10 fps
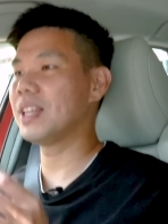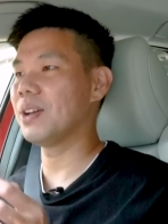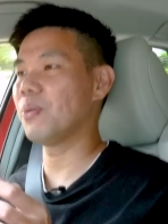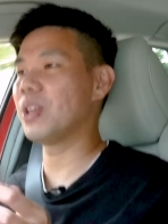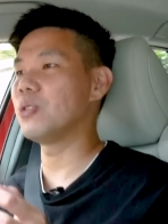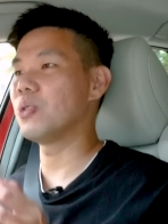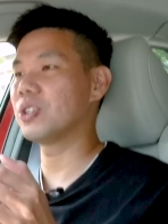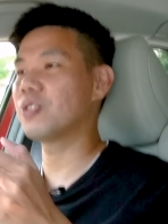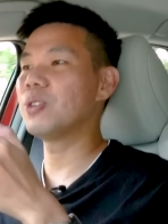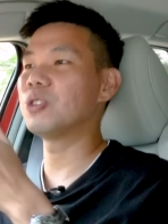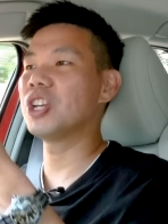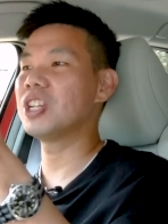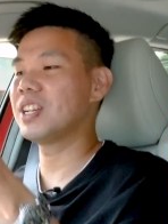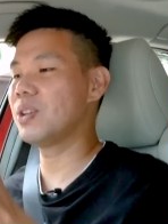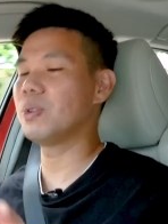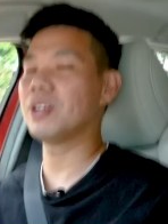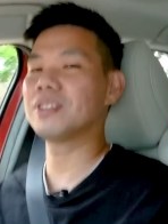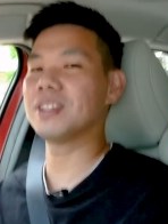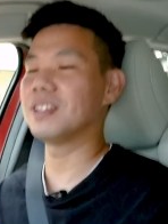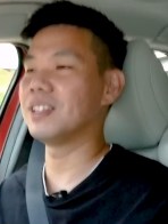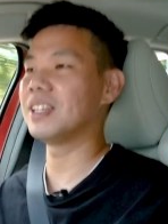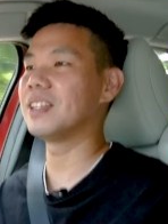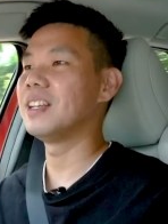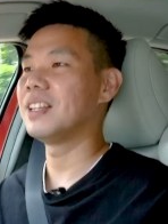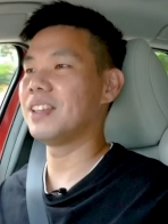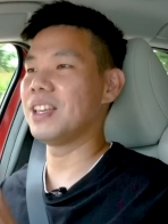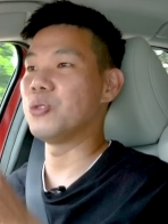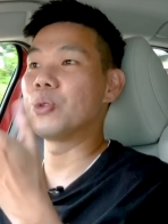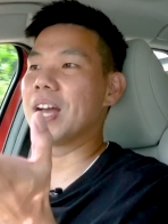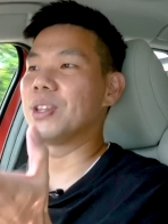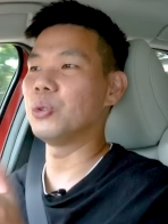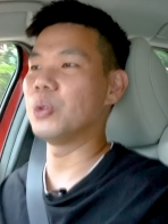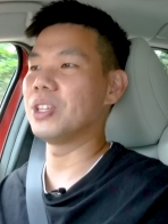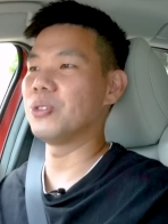that when you are trying to change lane without signaling, that you can't do it.